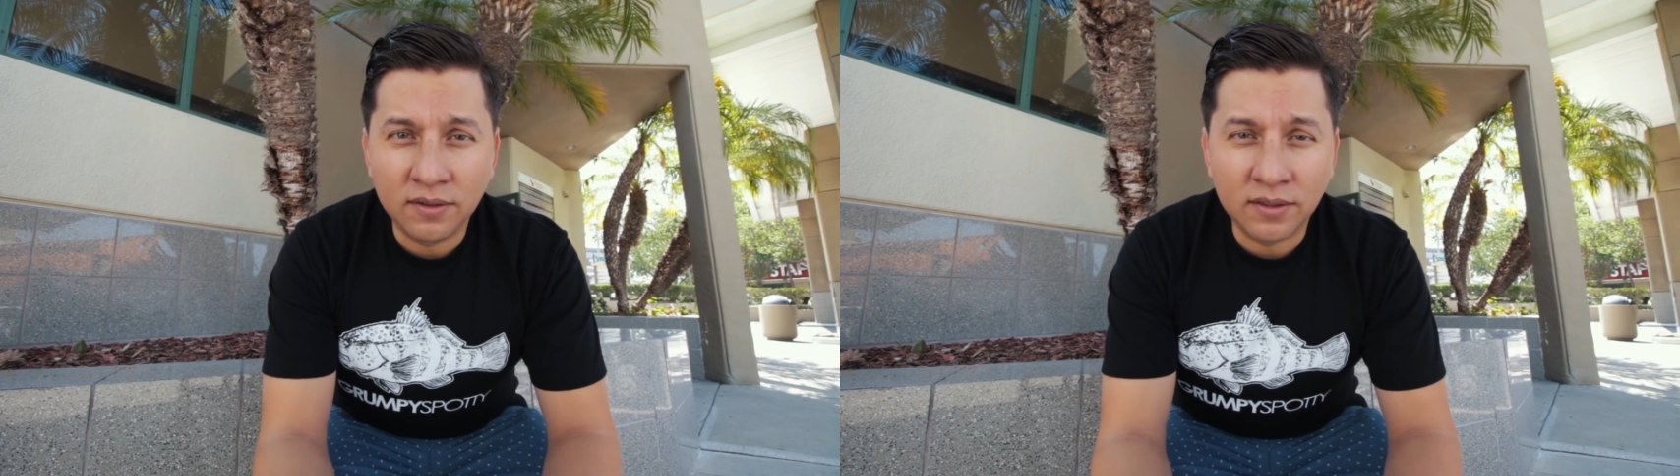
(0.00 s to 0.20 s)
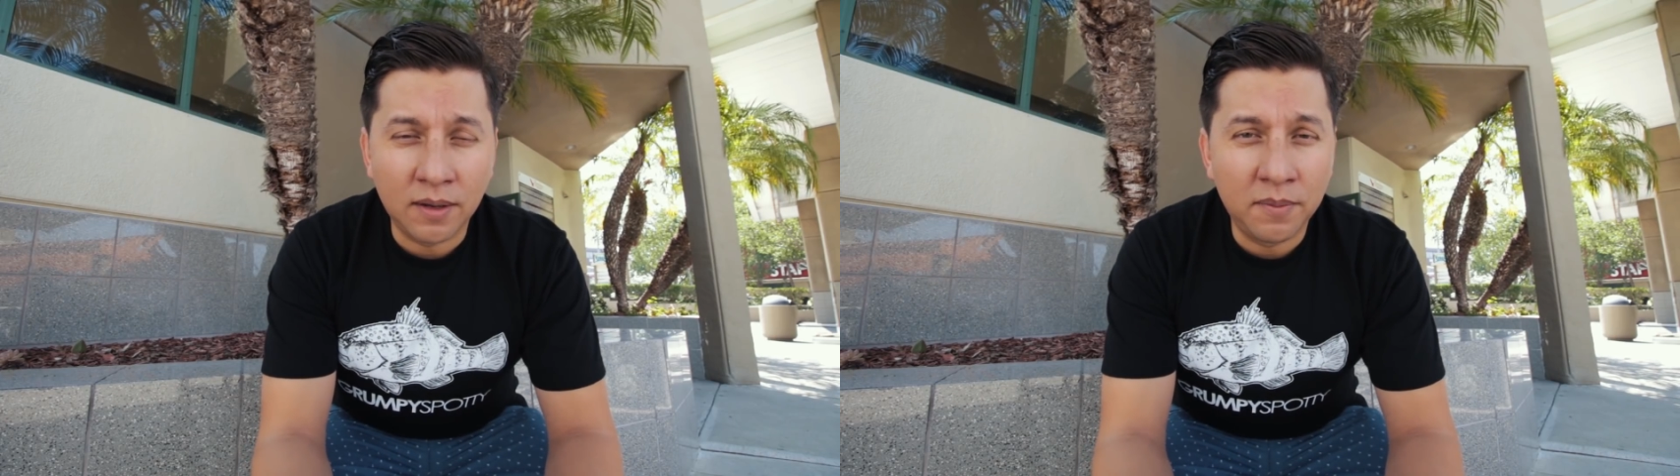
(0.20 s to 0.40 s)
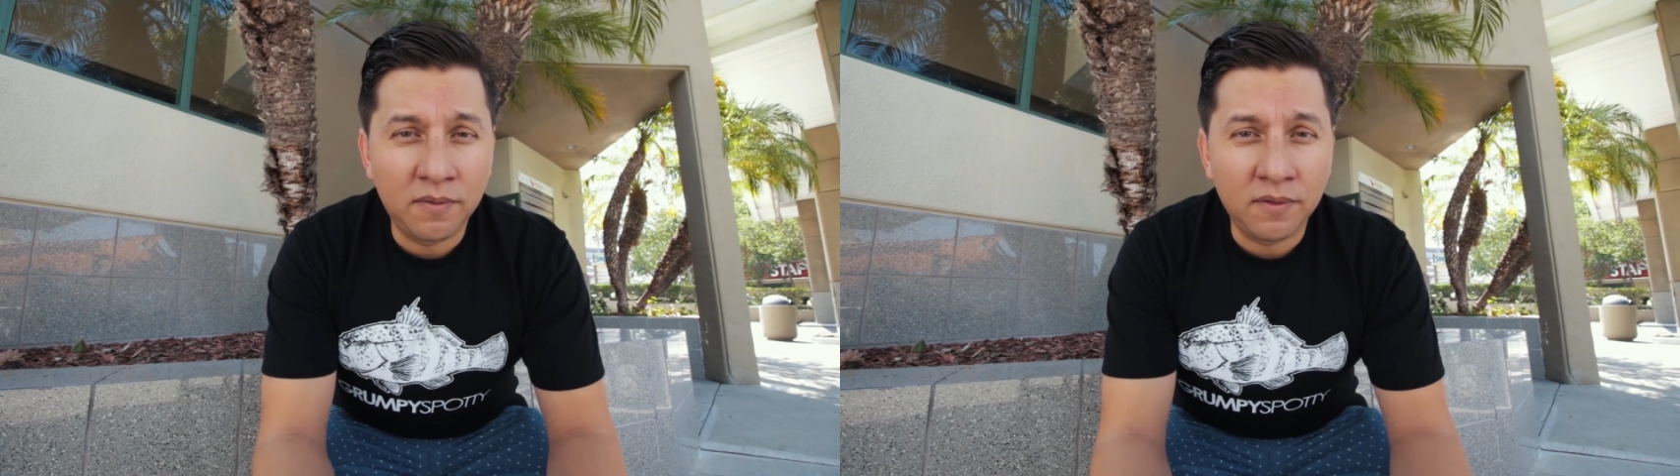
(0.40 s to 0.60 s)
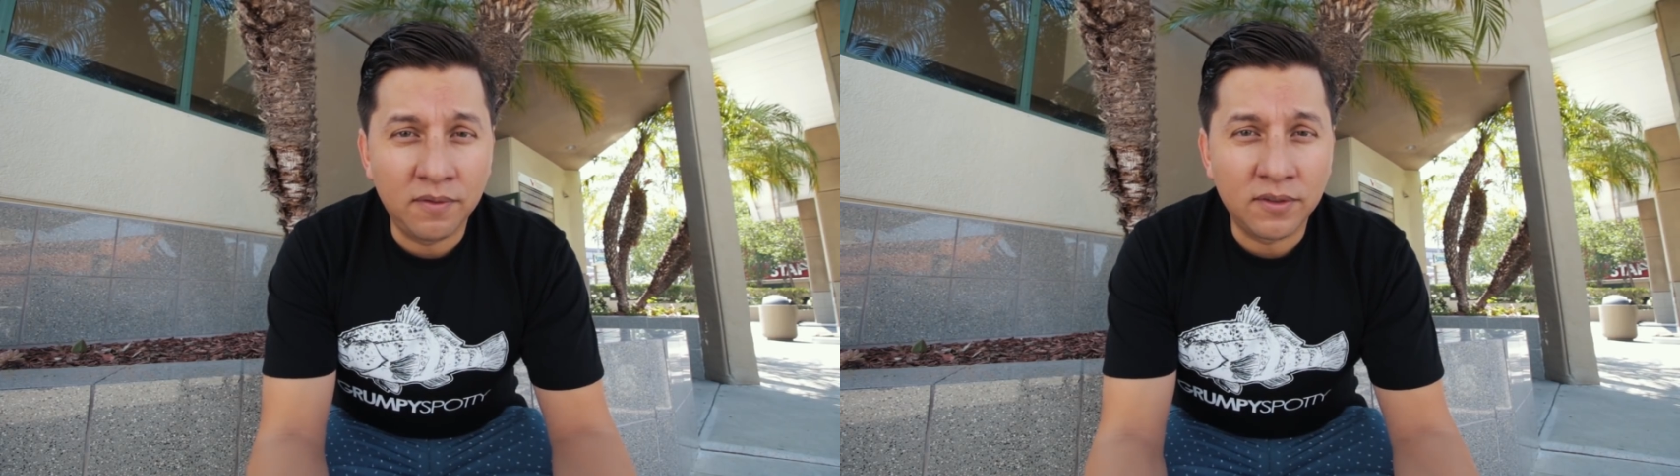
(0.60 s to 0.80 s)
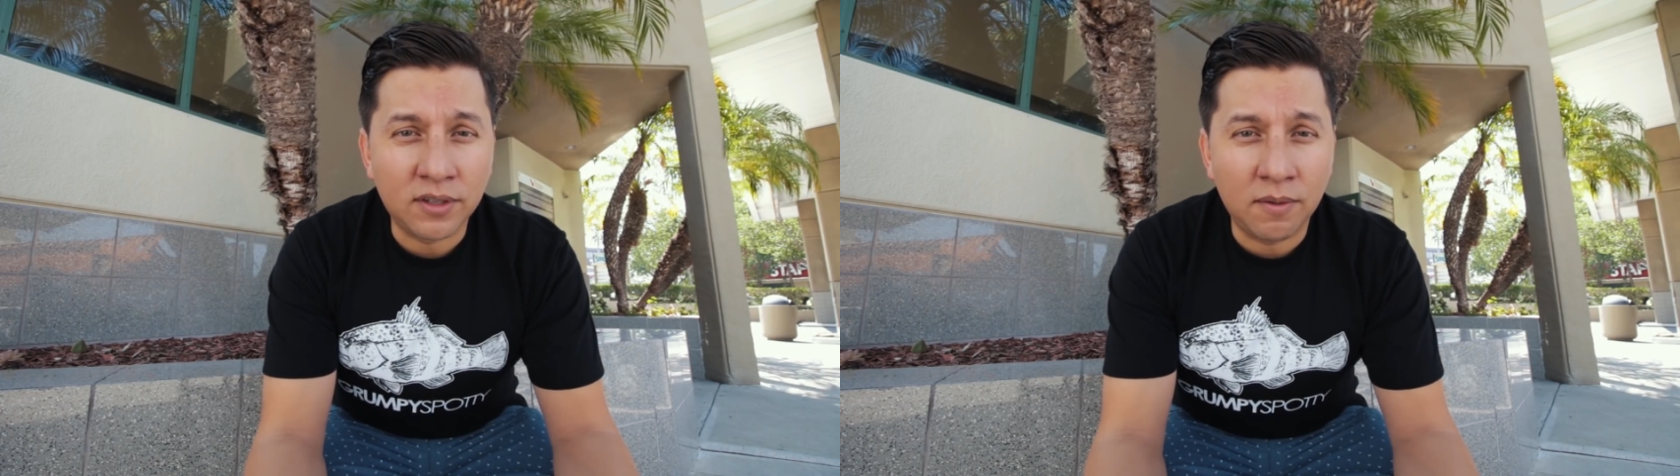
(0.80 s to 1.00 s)
some would
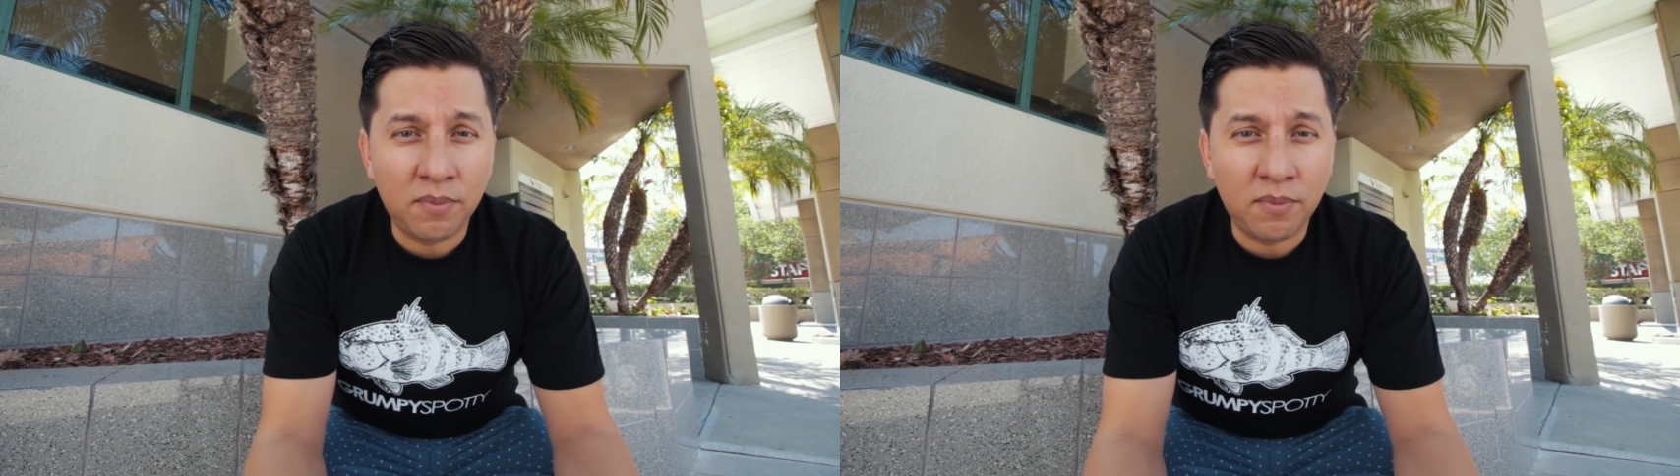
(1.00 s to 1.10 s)
start